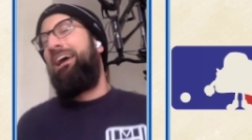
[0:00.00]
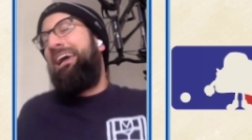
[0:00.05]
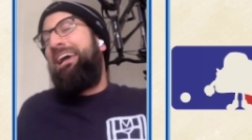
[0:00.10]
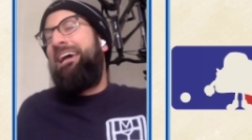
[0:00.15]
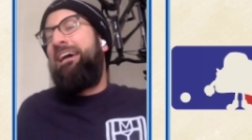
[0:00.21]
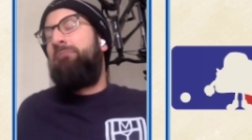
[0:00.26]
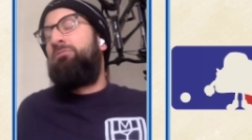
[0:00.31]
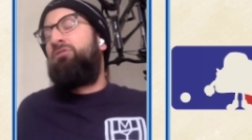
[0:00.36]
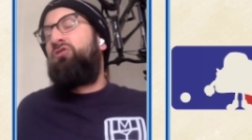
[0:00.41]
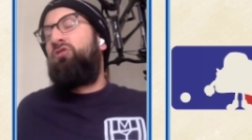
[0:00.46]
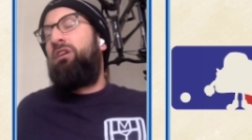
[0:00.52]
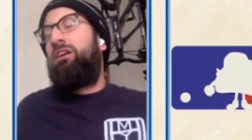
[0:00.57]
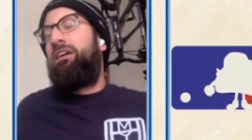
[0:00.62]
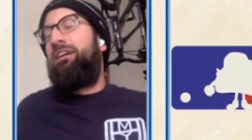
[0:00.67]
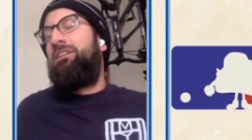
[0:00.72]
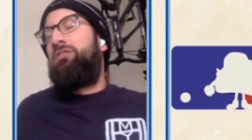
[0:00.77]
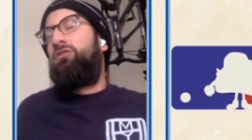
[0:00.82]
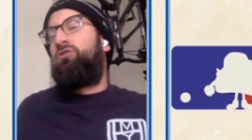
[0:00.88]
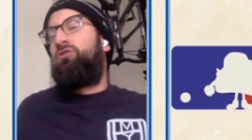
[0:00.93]

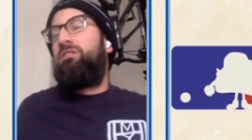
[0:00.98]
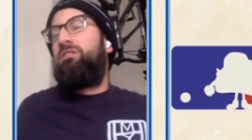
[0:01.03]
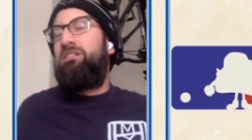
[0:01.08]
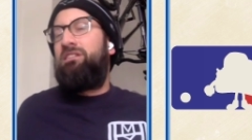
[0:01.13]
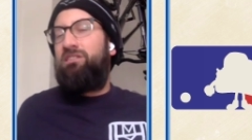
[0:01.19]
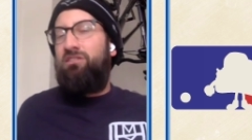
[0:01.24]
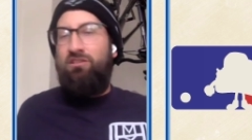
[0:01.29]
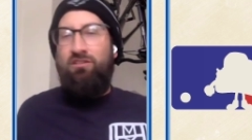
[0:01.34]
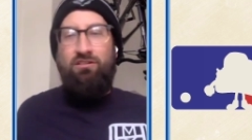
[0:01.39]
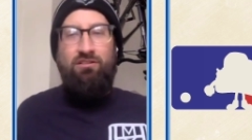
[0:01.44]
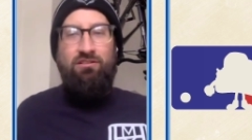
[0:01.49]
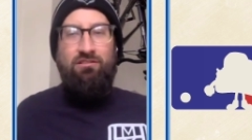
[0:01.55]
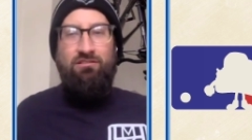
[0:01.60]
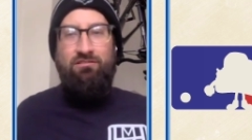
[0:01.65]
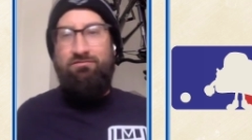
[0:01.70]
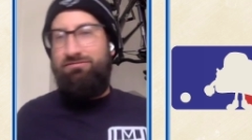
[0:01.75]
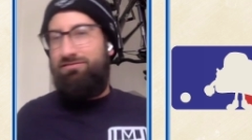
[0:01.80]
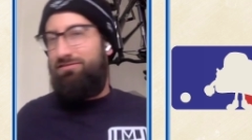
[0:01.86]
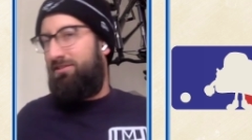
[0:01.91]
Hamstring injuries
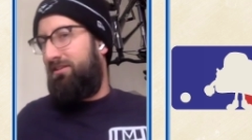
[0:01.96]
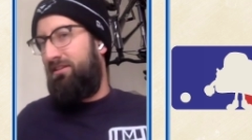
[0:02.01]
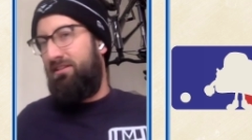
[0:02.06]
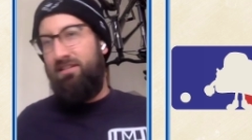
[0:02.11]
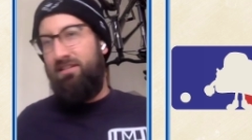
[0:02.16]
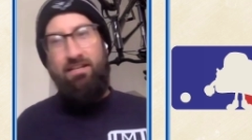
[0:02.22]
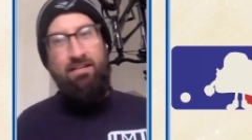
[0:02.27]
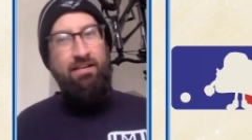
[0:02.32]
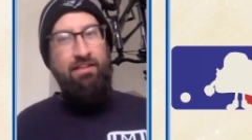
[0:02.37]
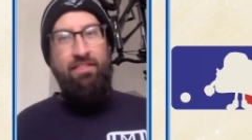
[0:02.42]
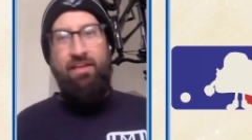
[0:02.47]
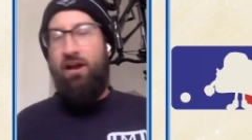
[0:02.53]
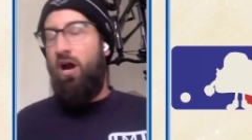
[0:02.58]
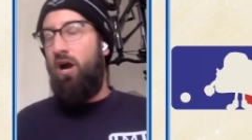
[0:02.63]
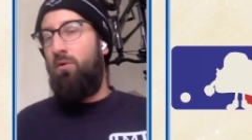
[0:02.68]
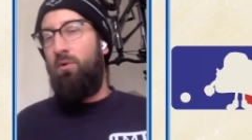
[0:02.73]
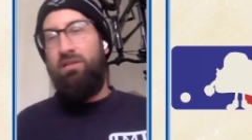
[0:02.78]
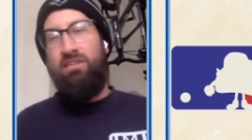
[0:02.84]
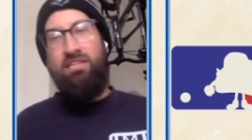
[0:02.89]
they
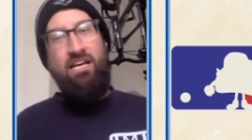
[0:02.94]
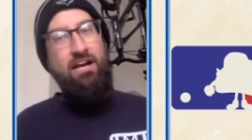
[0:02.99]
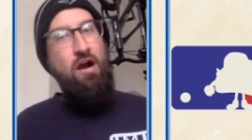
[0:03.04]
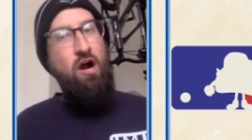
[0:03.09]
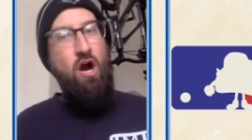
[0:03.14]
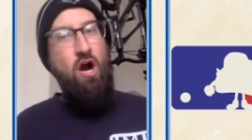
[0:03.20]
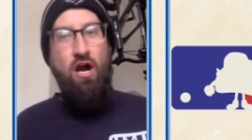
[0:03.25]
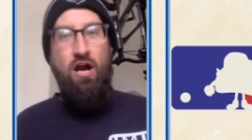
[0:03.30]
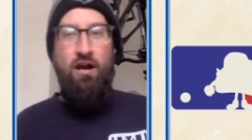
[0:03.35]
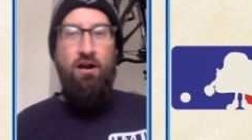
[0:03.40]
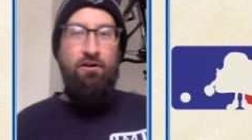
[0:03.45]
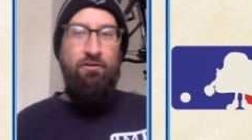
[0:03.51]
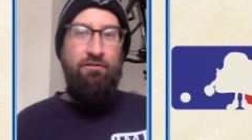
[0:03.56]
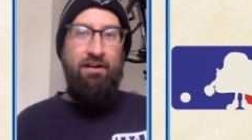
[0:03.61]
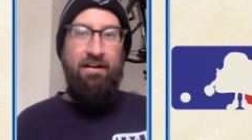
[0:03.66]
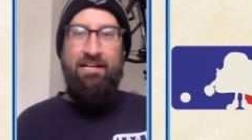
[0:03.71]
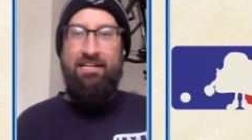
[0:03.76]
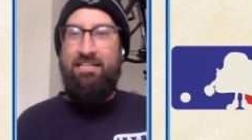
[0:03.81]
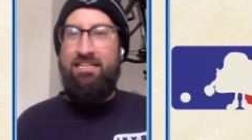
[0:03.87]
are what they are,
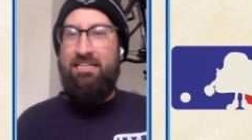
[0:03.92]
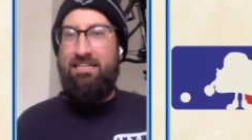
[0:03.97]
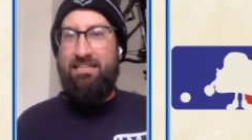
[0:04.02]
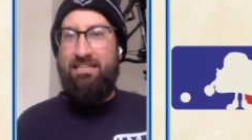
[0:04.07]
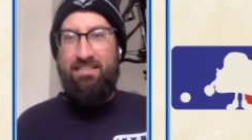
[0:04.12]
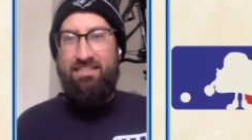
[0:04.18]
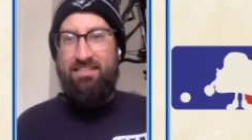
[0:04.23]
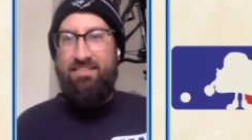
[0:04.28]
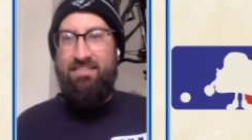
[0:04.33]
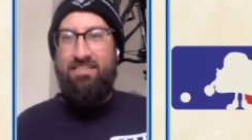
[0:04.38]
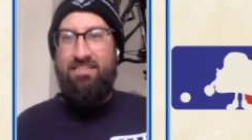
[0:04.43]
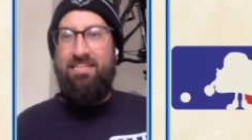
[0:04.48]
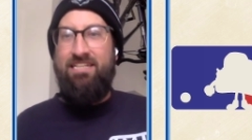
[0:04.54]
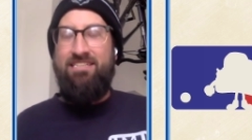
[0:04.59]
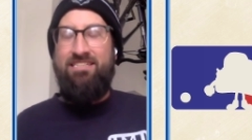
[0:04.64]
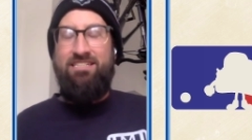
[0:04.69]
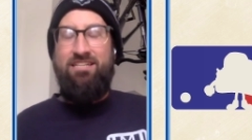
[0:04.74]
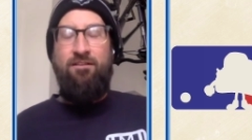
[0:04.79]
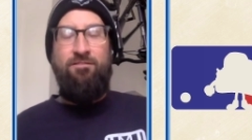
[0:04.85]
right? Mm-hmm.
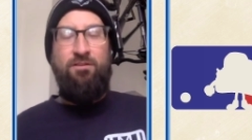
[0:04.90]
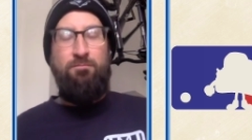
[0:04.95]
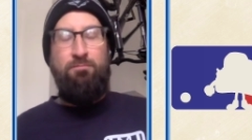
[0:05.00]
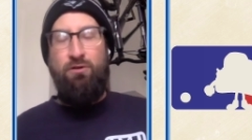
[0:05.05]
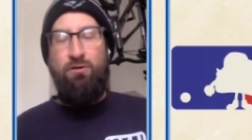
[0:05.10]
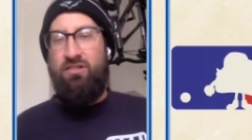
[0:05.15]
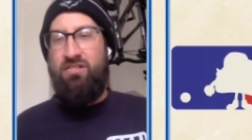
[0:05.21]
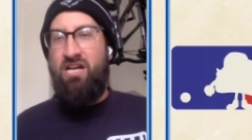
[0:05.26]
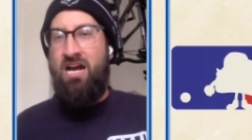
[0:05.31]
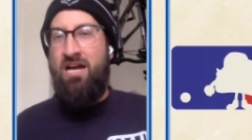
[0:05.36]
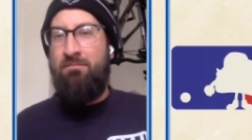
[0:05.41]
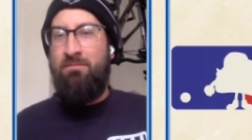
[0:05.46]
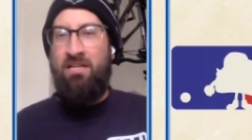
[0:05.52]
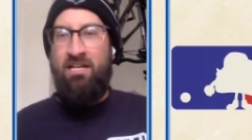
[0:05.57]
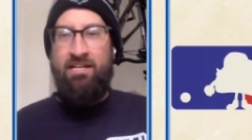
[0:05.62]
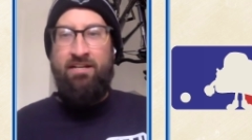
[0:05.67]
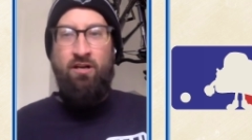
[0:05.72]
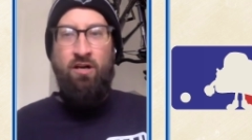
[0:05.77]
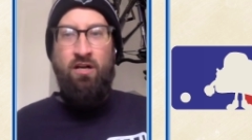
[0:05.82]
It's tough to put a
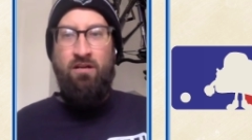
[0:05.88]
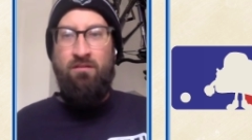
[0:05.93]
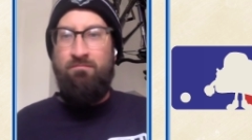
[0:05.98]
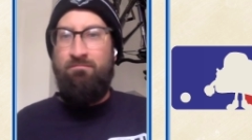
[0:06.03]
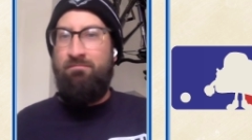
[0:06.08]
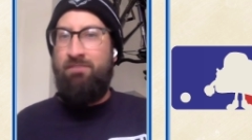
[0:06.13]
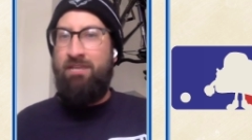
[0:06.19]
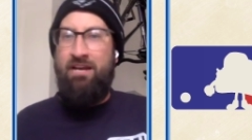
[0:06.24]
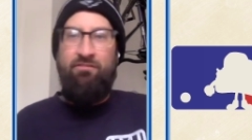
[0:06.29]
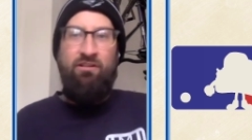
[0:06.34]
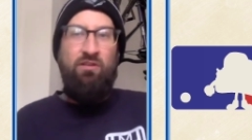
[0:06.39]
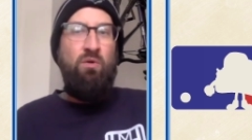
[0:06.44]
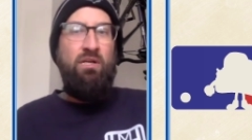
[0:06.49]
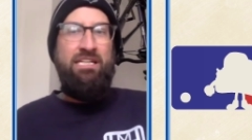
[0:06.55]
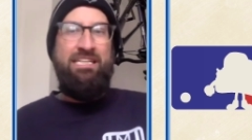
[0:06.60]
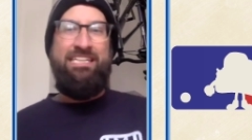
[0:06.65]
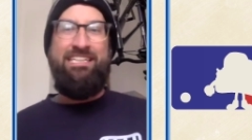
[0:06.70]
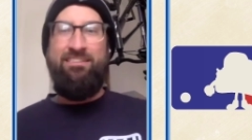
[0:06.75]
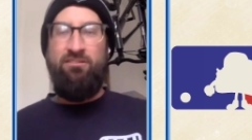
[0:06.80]
timeline on them.
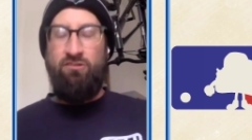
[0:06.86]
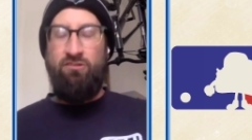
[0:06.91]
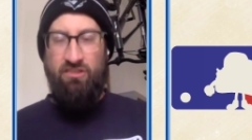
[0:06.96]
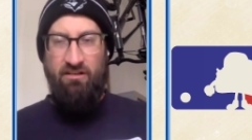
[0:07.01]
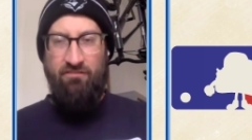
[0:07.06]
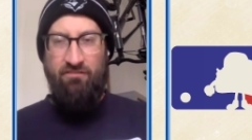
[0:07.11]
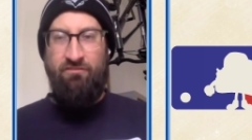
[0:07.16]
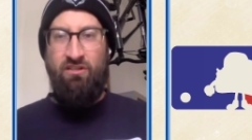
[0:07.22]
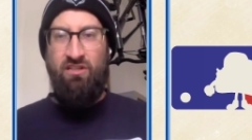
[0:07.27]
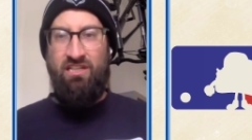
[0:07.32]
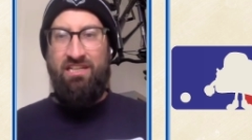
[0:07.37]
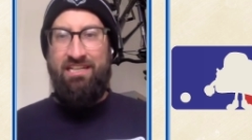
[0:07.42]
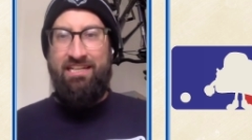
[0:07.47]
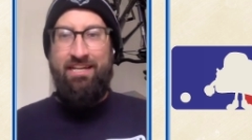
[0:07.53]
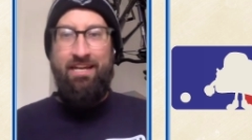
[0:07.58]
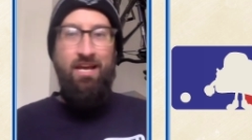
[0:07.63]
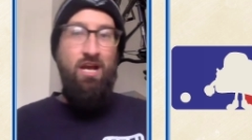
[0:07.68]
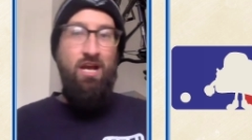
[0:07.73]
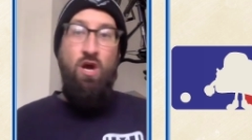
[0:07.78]
Everyone heals
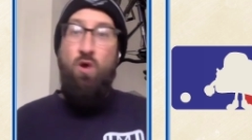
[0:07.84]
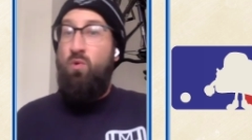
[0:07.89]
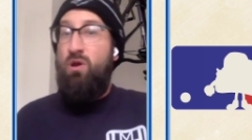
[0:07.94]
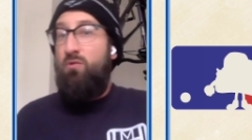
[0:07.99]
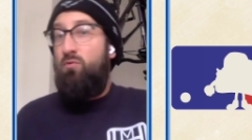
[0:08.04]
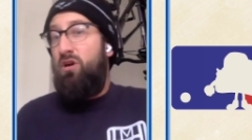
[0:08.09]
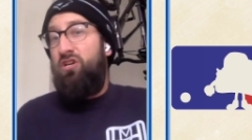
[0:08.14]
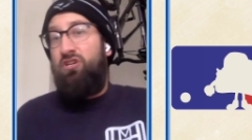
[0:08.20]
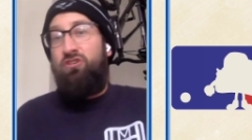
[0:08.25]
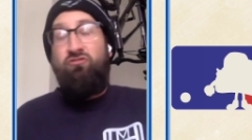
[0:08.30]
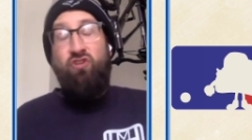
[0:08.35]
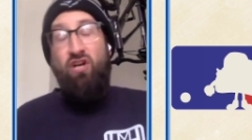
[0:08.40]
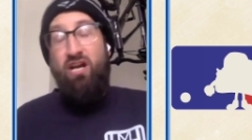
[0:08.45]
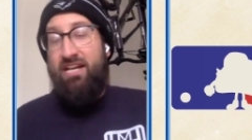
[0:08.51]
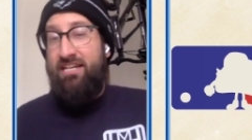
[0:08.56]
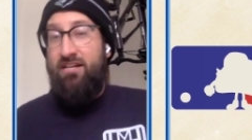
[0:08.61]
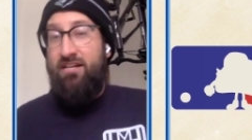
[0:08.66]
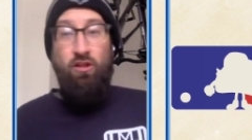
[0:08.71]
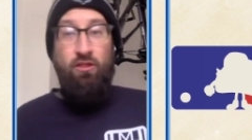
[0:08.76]
differently. We wish
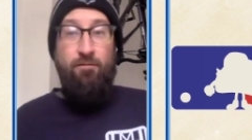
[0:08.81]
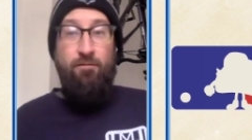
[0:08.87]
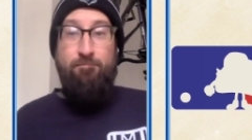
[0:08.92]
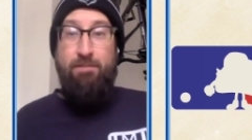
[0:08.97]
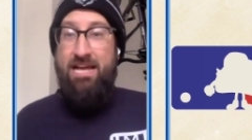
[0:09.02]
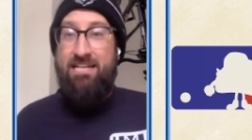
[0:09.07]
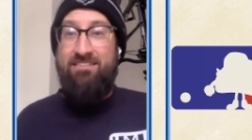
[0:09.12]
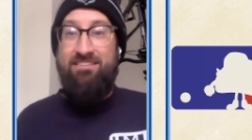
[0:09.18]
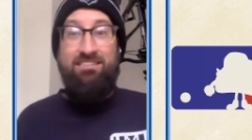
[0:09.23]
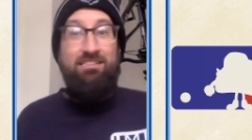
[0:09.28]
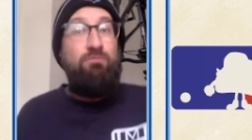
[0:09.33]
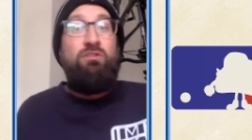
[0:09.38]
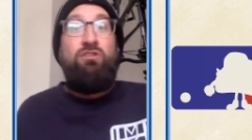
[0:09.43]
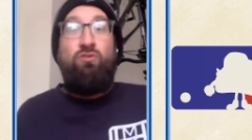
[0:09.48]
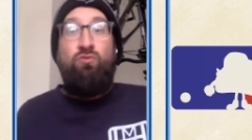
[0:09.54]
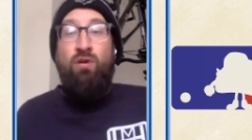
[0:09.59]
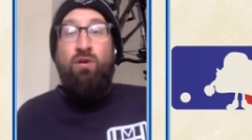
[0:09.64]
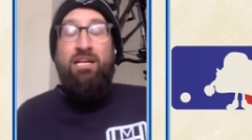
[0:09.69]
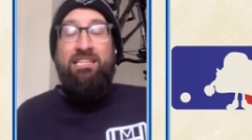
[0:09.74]
Freddie all the best, and it
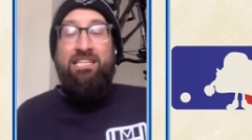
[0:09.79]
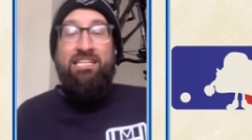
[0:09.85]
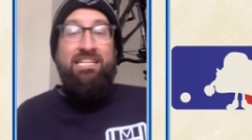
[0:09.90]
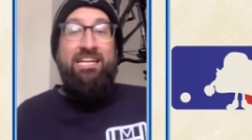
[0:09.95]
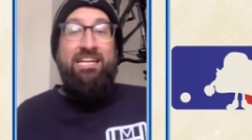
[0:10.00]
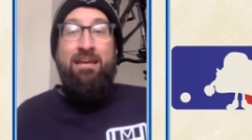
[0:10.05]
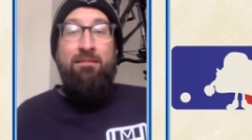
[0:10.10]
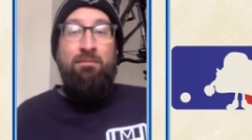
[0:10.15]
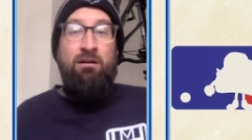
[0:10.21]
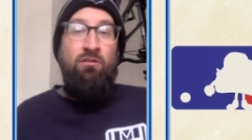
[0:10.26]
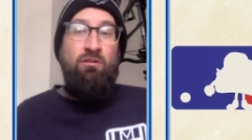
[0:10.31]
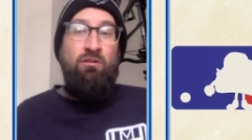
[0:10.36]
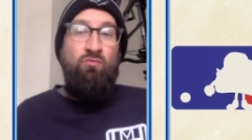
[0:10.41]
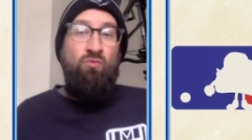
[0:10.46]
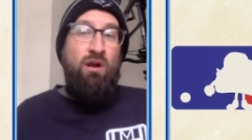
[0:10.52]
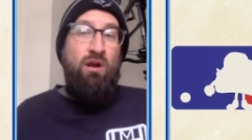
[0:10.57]
was great that he came out and